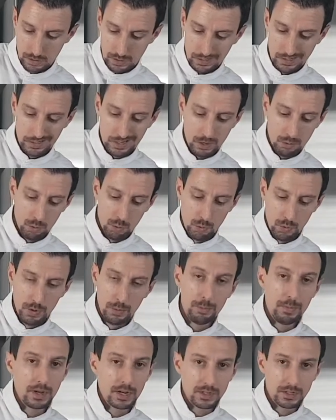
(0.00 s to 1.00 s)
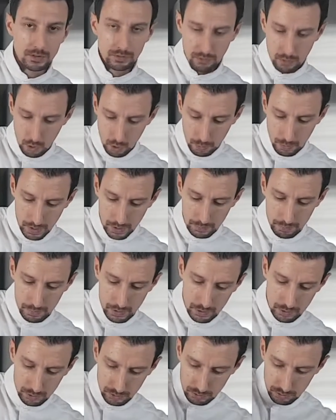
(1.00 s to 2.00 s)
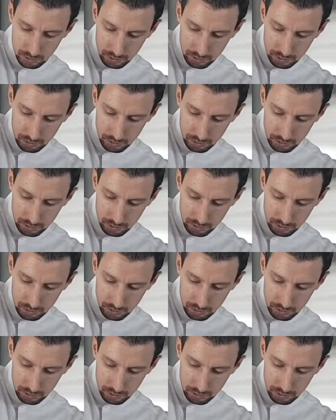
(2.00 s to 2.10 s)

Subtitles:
And now we will mix for about a minute.